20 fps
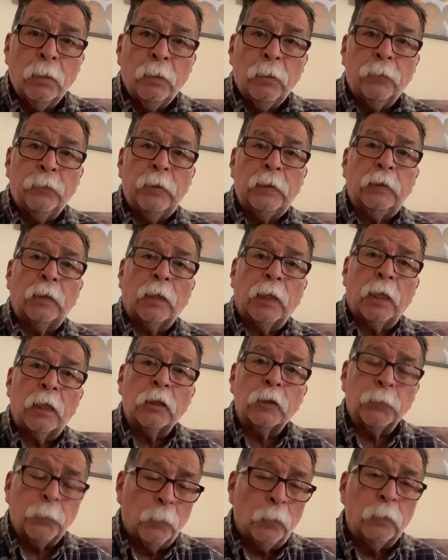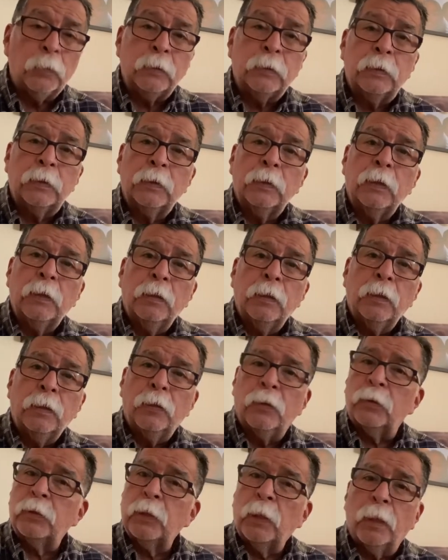read the gospel.
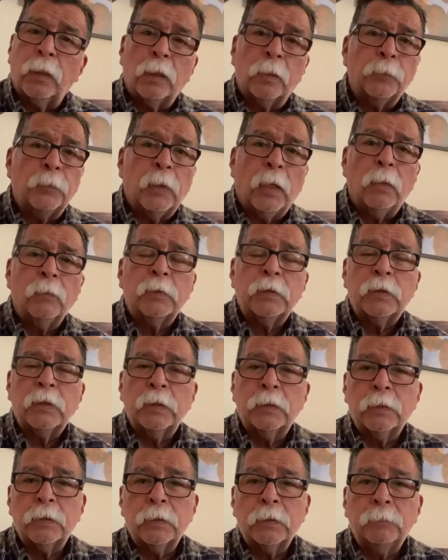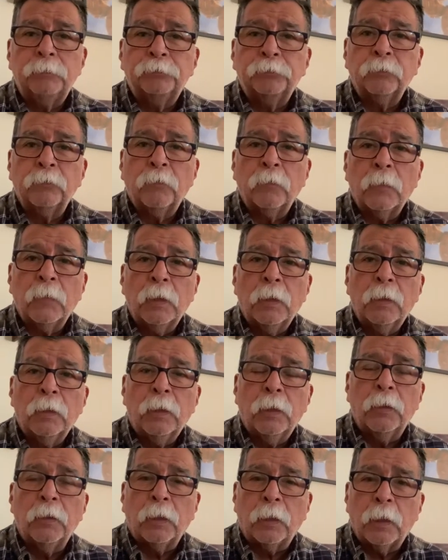There's a lot of promises
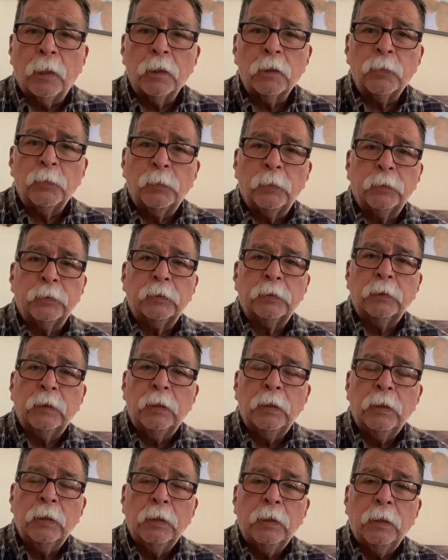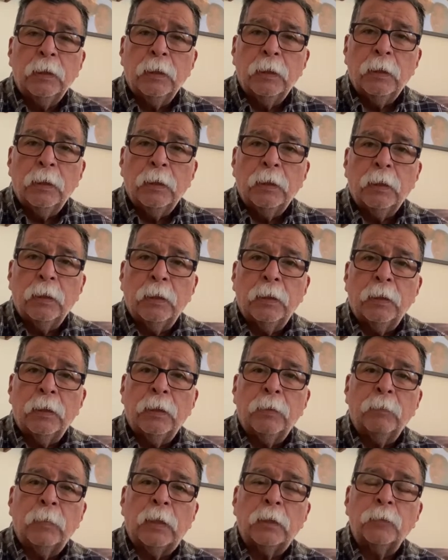in the gospels
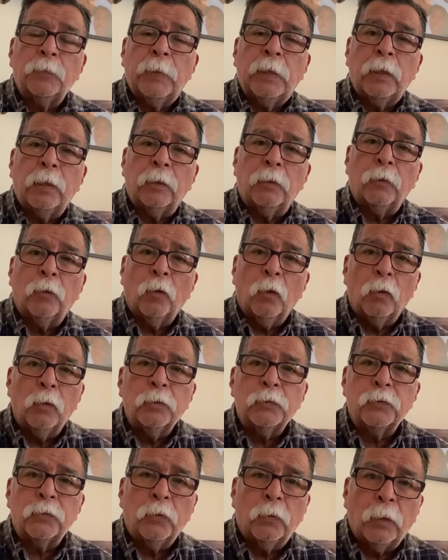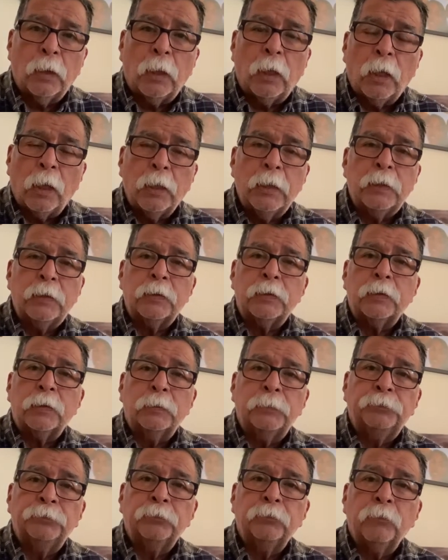that must be close to our hearts,
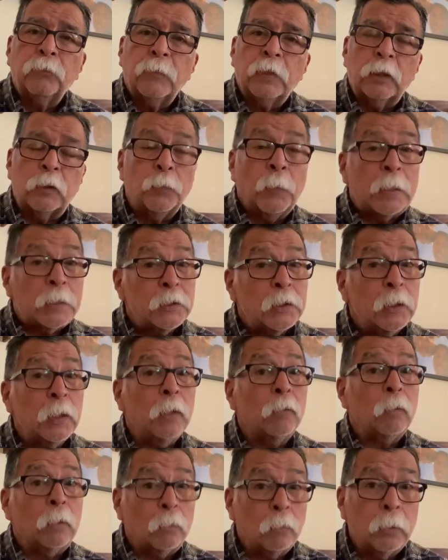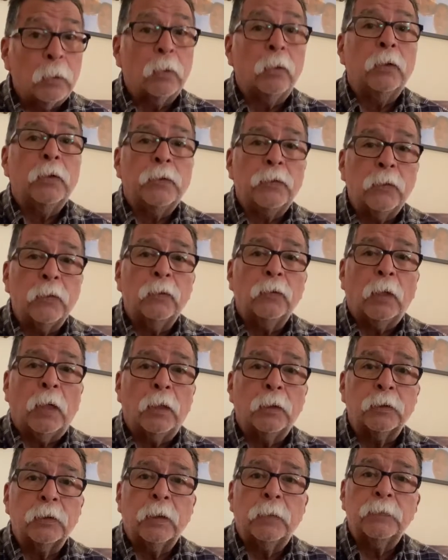especially when we're going through
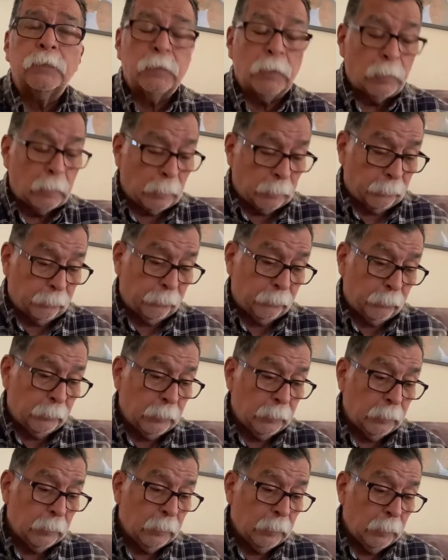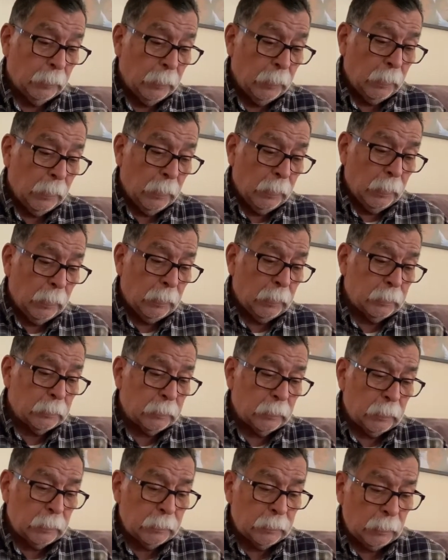hard times in life. And it
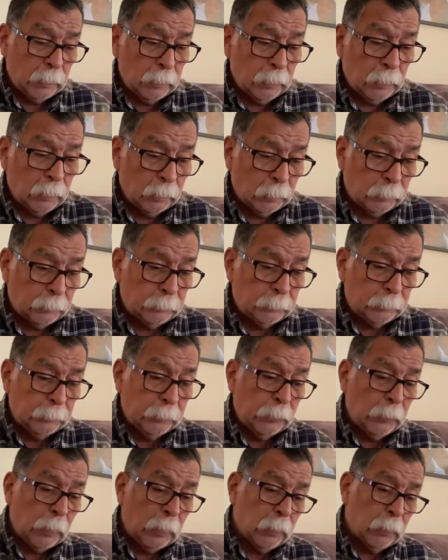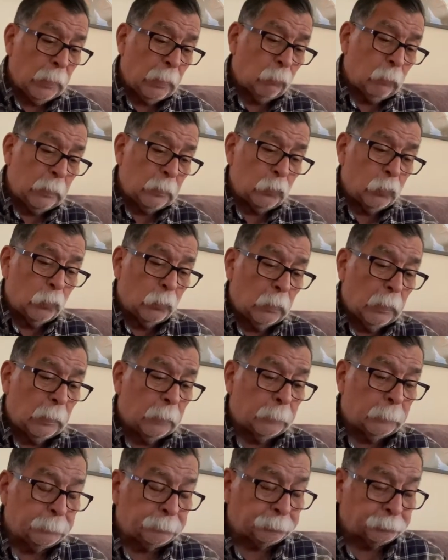says that they went
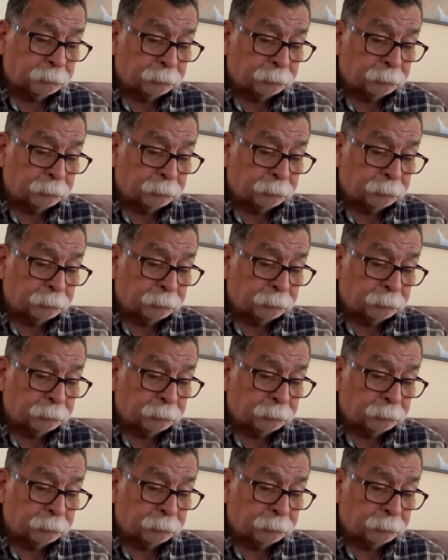to,